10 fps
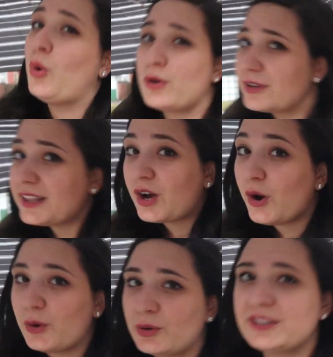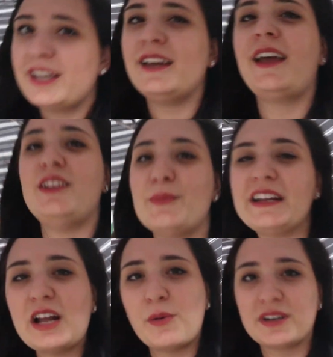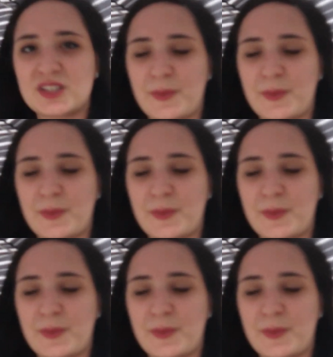or really cold and you might not want to